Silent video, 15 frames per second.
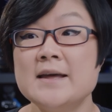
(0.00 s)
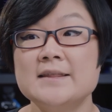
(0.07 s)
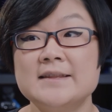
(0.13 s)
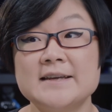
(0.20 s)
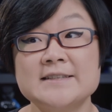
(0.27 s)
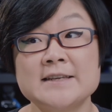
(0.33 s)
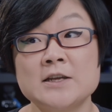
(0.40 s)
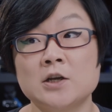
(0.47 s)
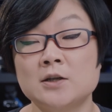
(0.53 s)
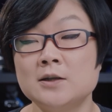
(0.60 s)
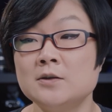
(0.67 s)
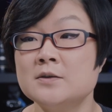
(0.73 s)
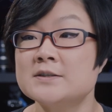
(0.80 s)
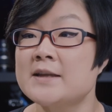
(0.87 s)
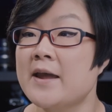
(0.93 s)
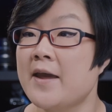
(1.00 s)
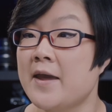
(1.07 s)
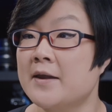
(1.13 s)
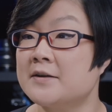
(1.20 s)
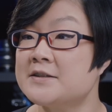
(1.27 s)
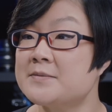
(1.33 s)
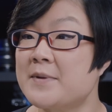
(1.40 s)
This includes
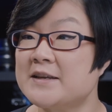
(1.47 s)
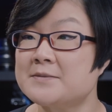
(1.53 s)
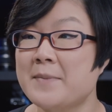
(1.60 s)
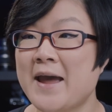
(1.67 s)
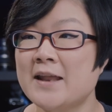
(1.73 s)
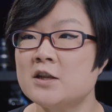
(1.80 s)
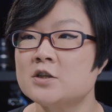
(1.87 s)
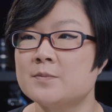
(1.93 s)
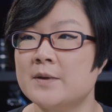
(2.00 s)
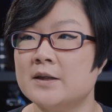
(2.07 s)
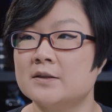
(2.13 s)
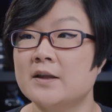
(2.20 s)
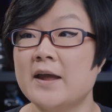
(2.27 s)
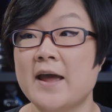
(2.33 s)
airspace management